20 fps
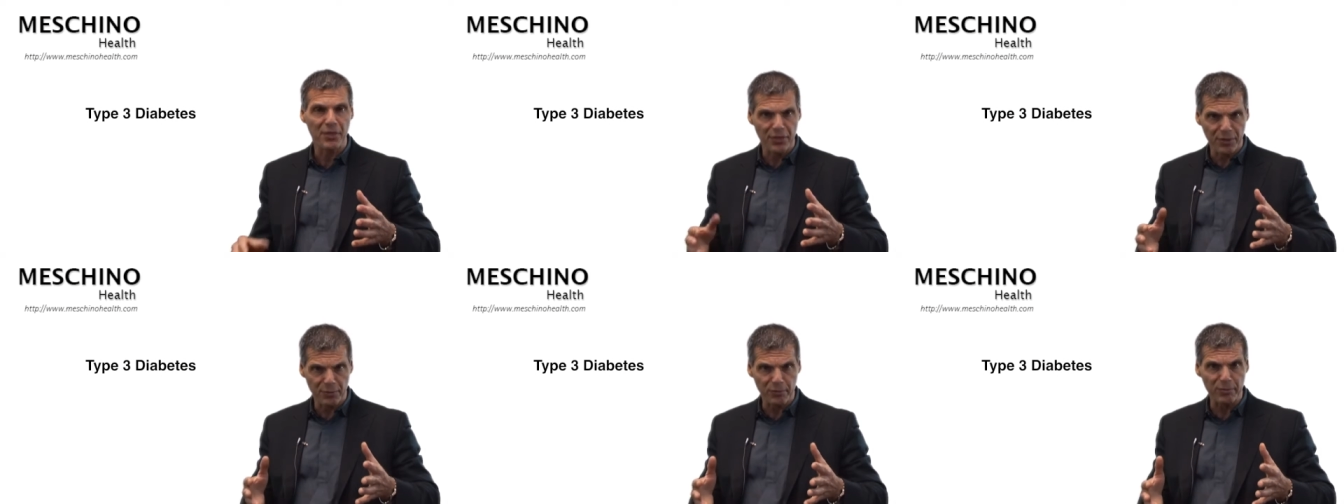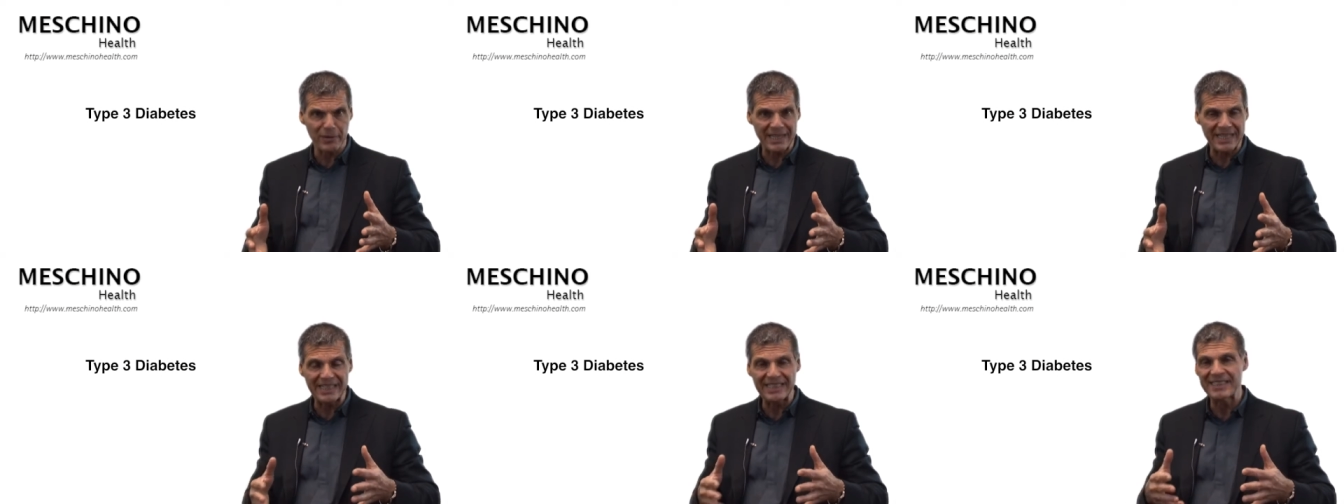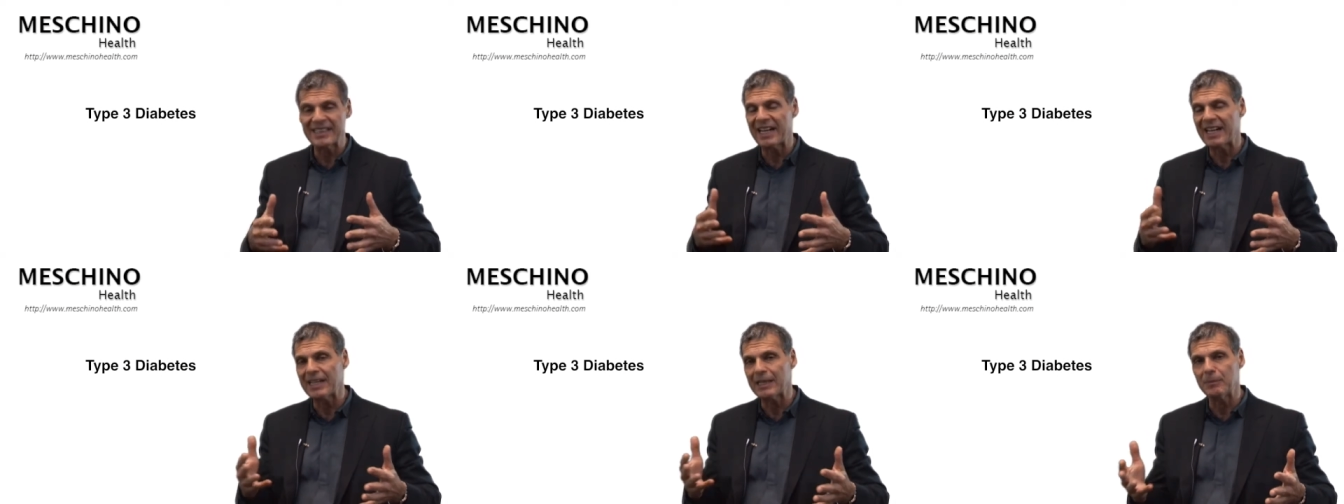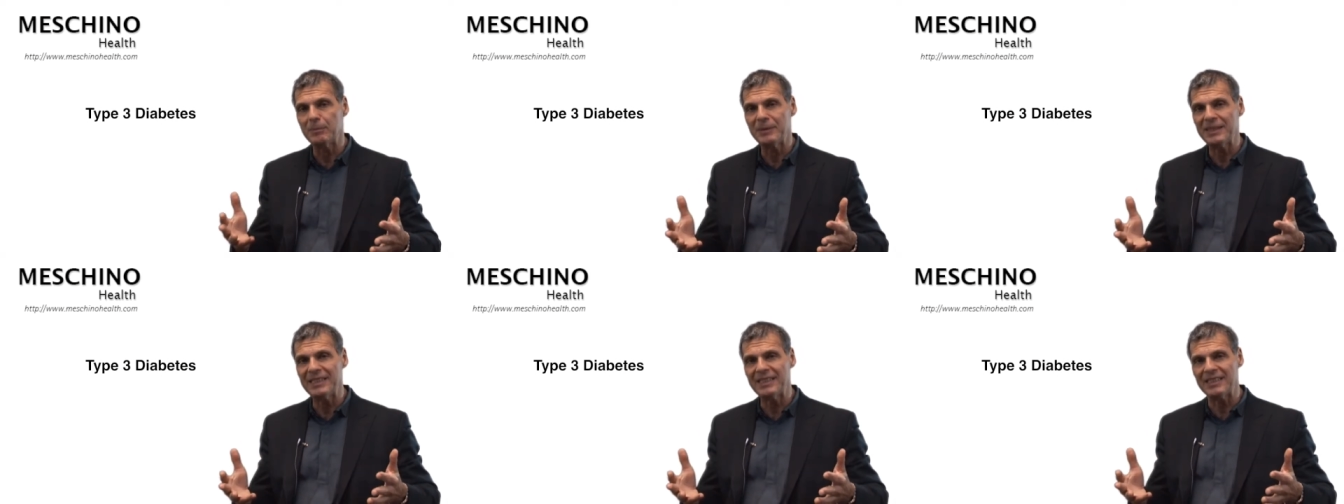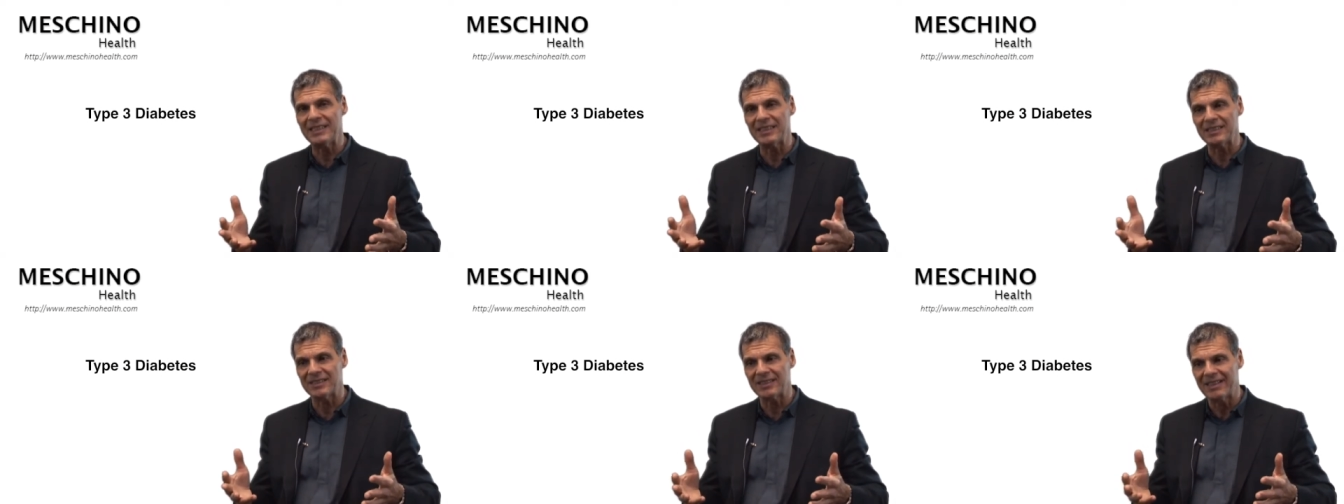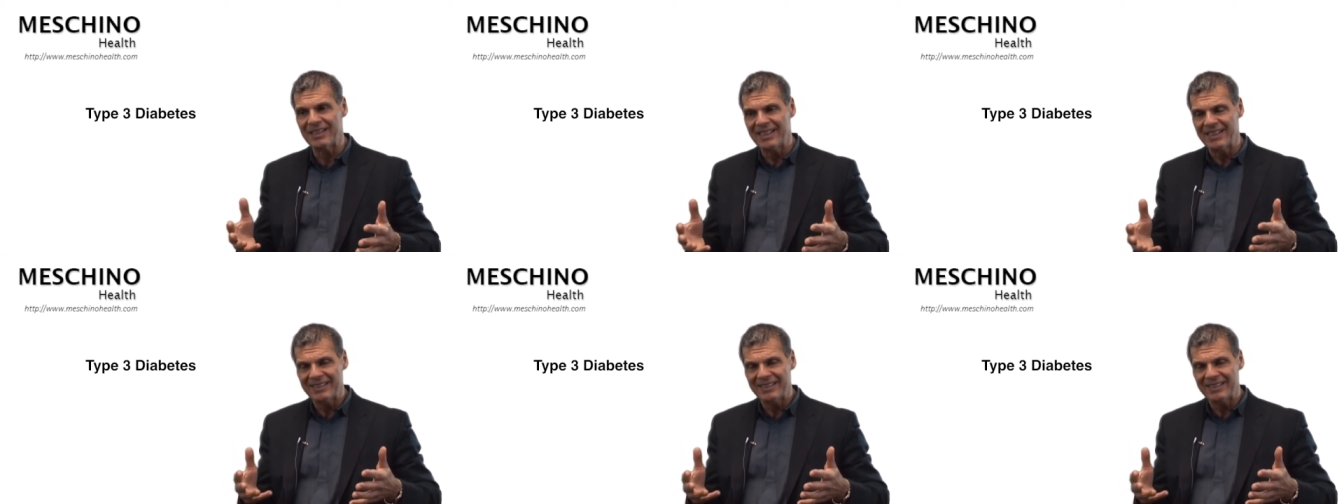three diabetes.